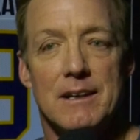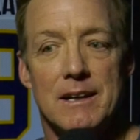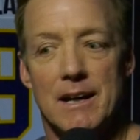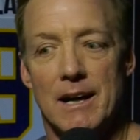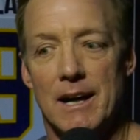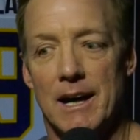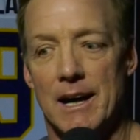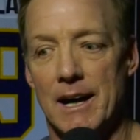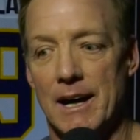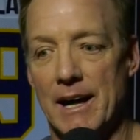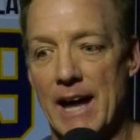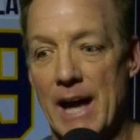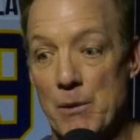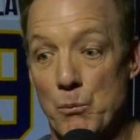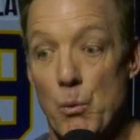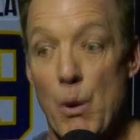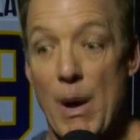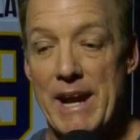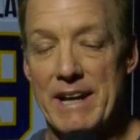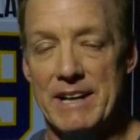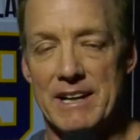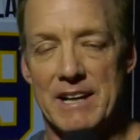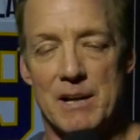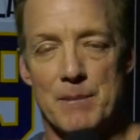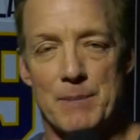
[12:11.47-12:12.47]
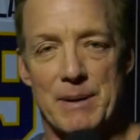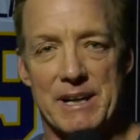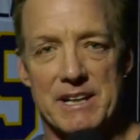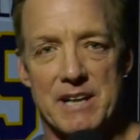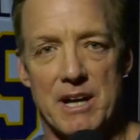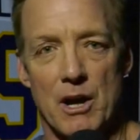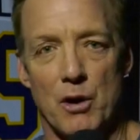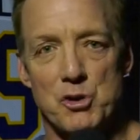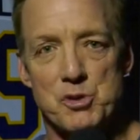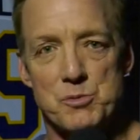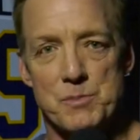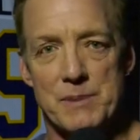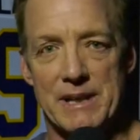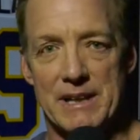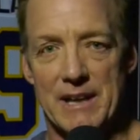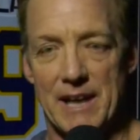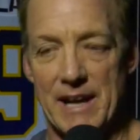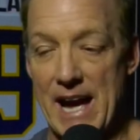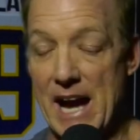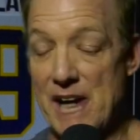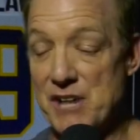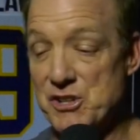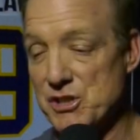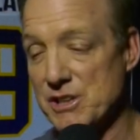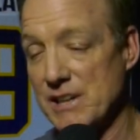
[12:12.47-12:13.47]
And why didn't anybody coach me? I
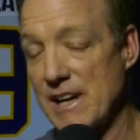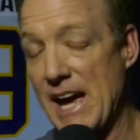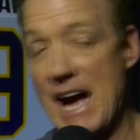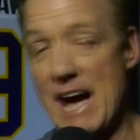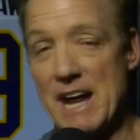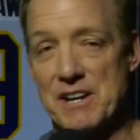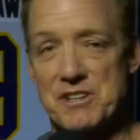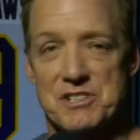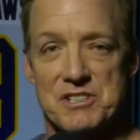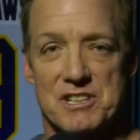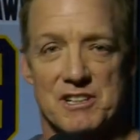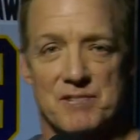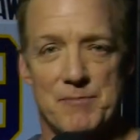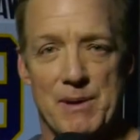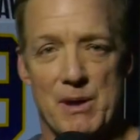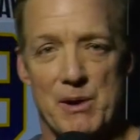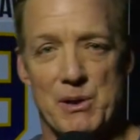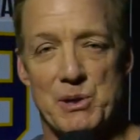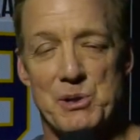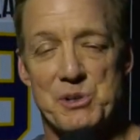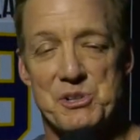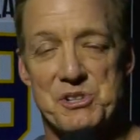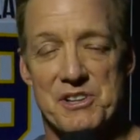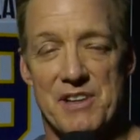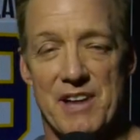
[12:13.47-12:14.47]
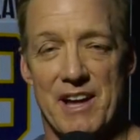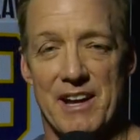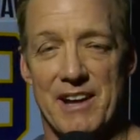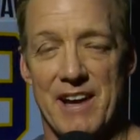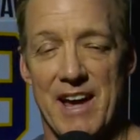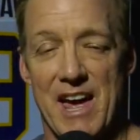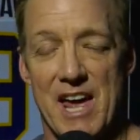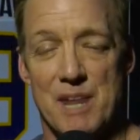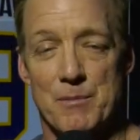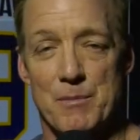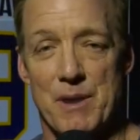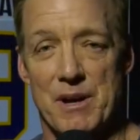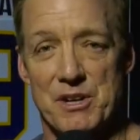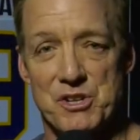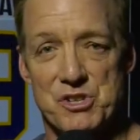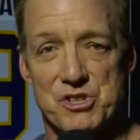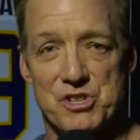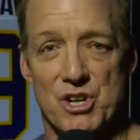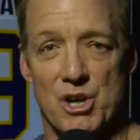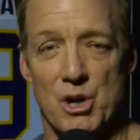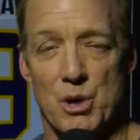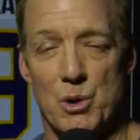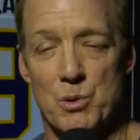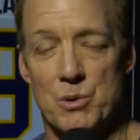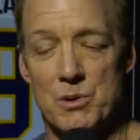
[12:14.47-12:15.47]
actually asked Steve Mariucci that. I had him on a
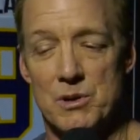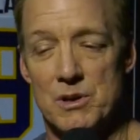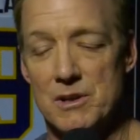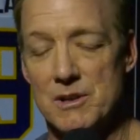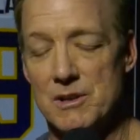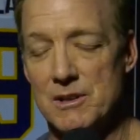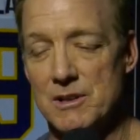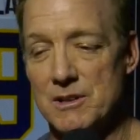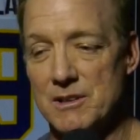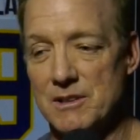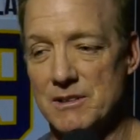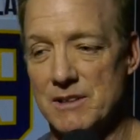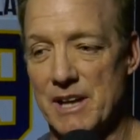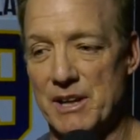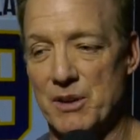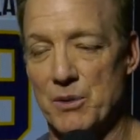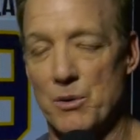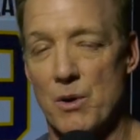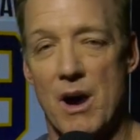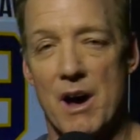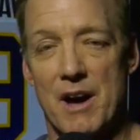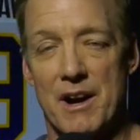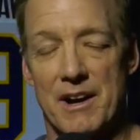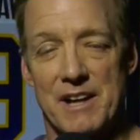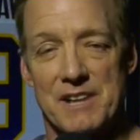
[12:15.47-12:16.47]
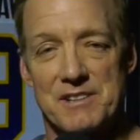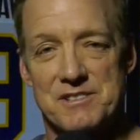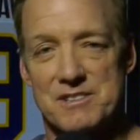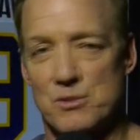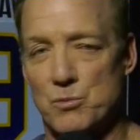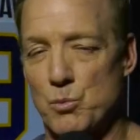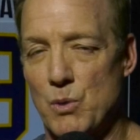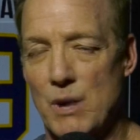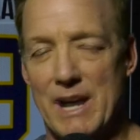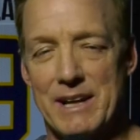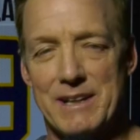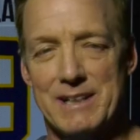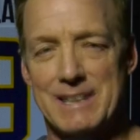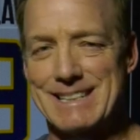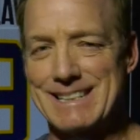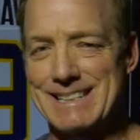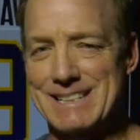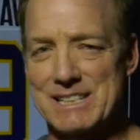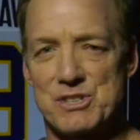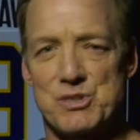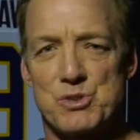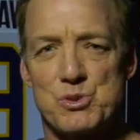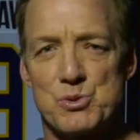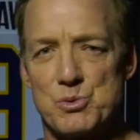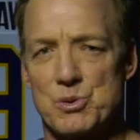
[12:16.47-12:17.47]
show later on, and I said, why
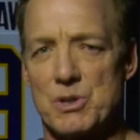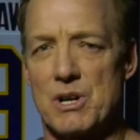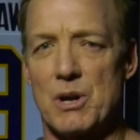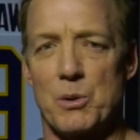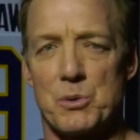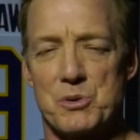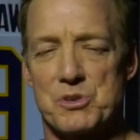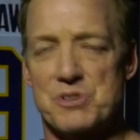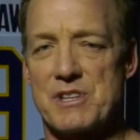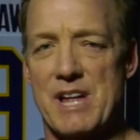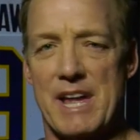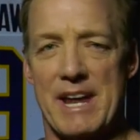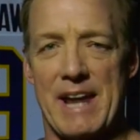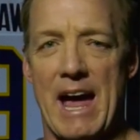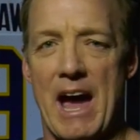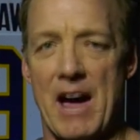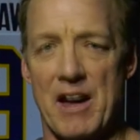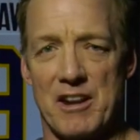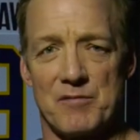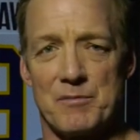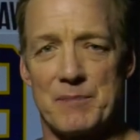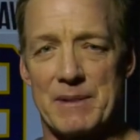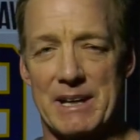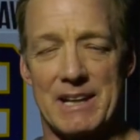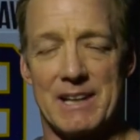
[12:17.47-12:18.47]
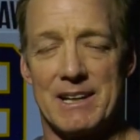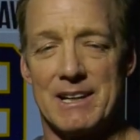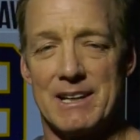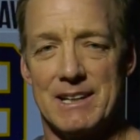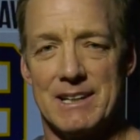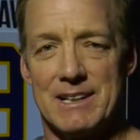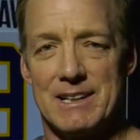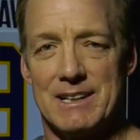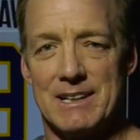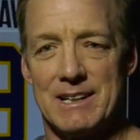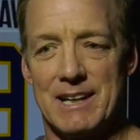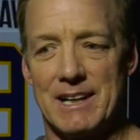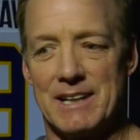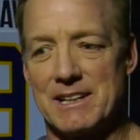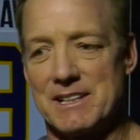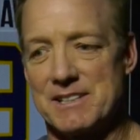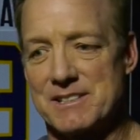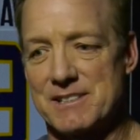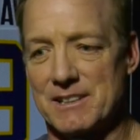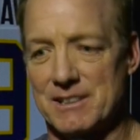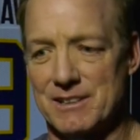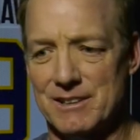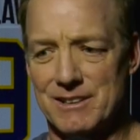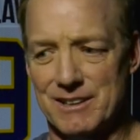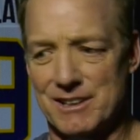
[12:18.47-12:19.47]
didn't you coach that out of me? And he
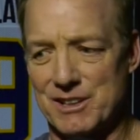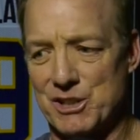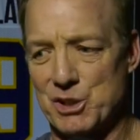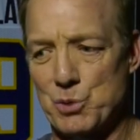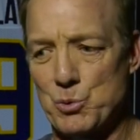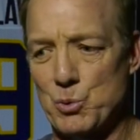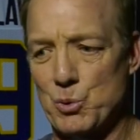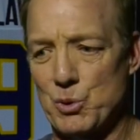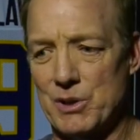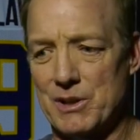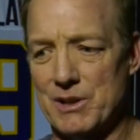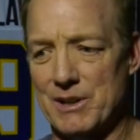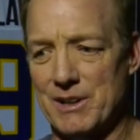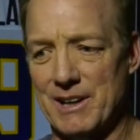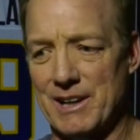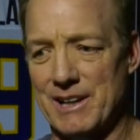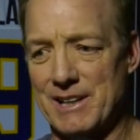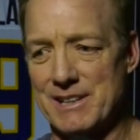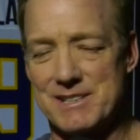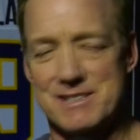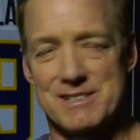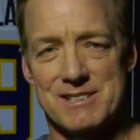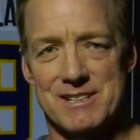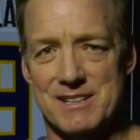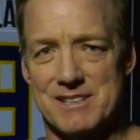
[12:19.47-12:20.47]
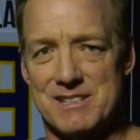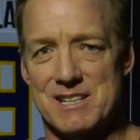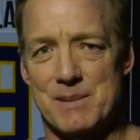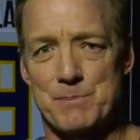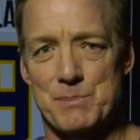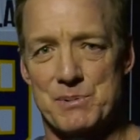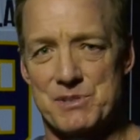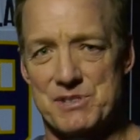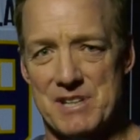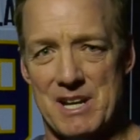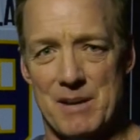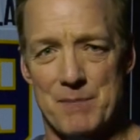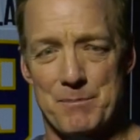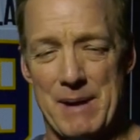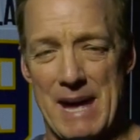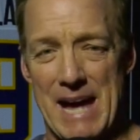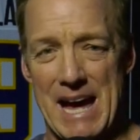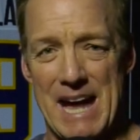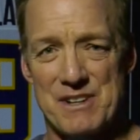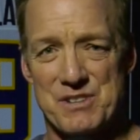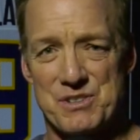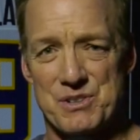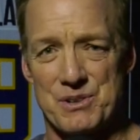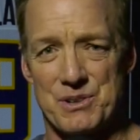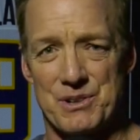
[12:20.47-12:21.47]
said, look, you were a 60%
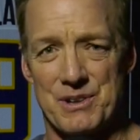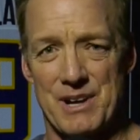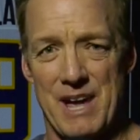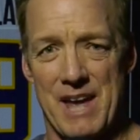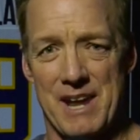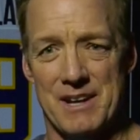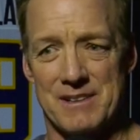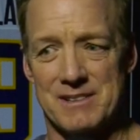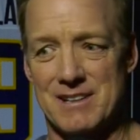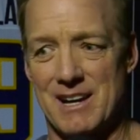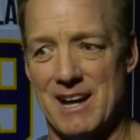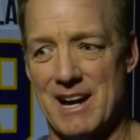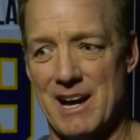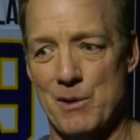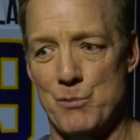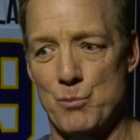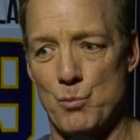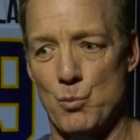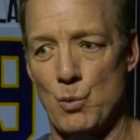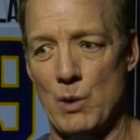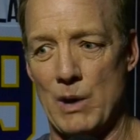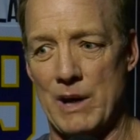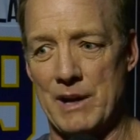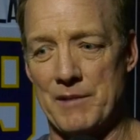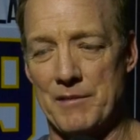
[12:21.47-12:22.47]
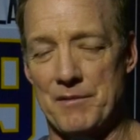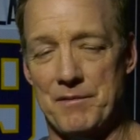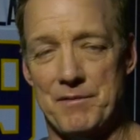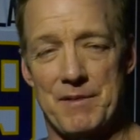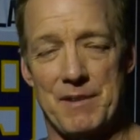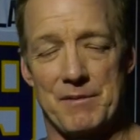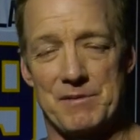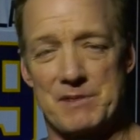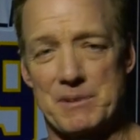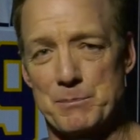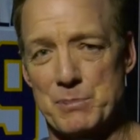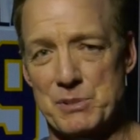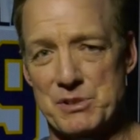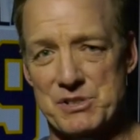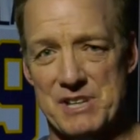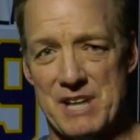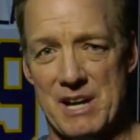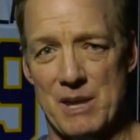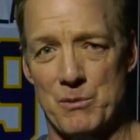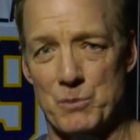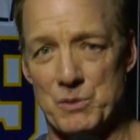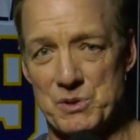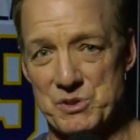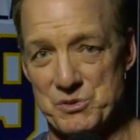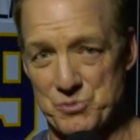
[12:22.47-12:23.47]
passer at a time when
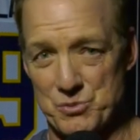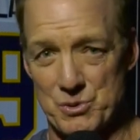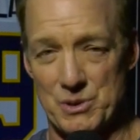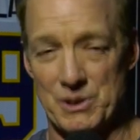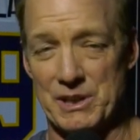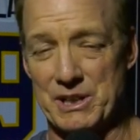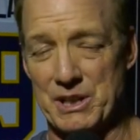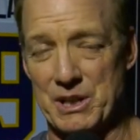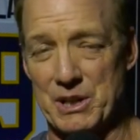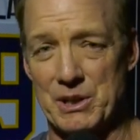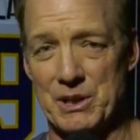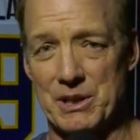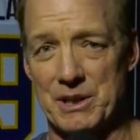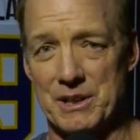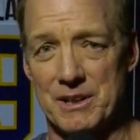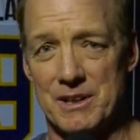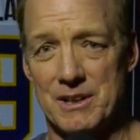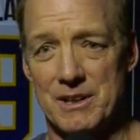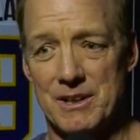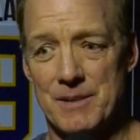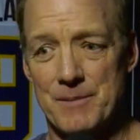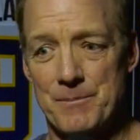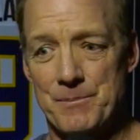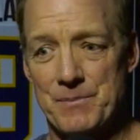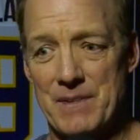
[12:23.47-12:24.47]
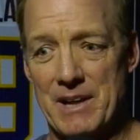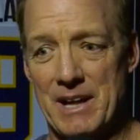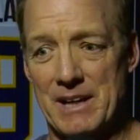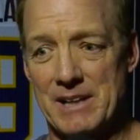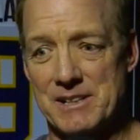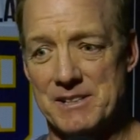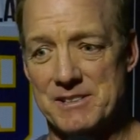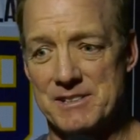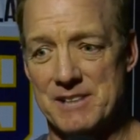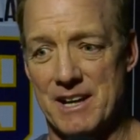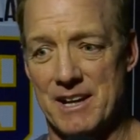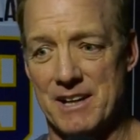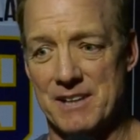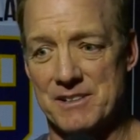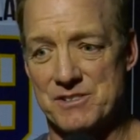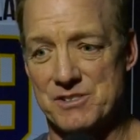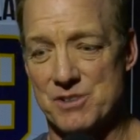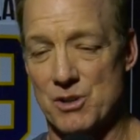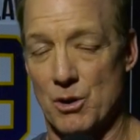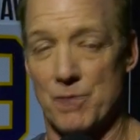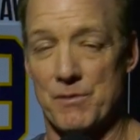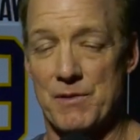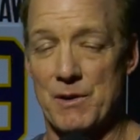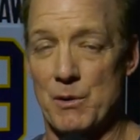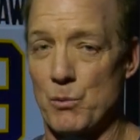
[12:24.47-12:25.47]
50% was really good. And he said,
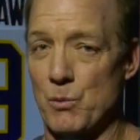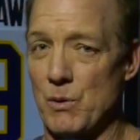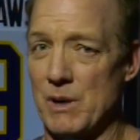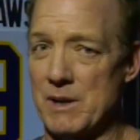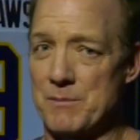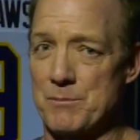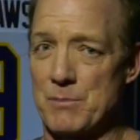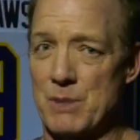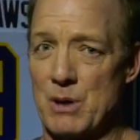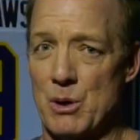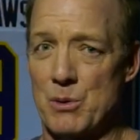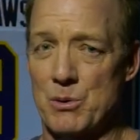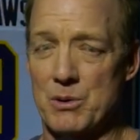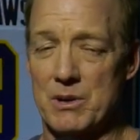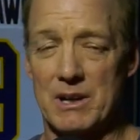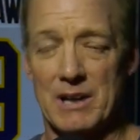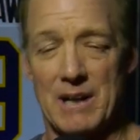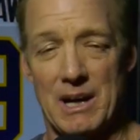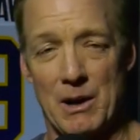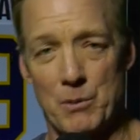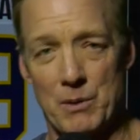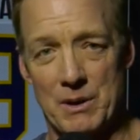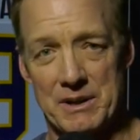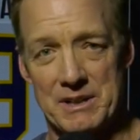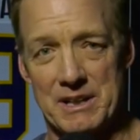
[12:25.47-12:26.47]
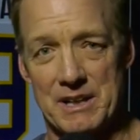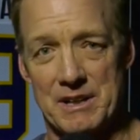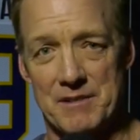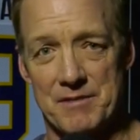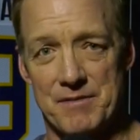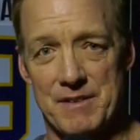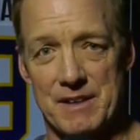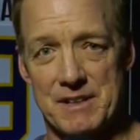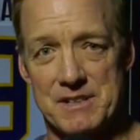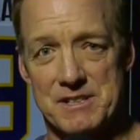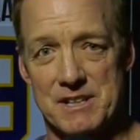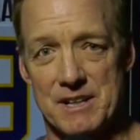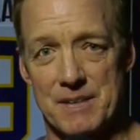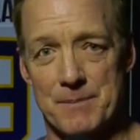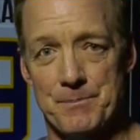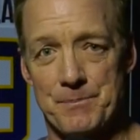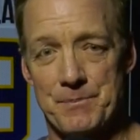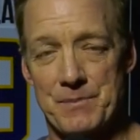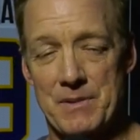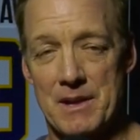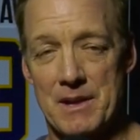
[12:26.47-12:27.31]
so if it wasn't broke, I wasn't going to fix it.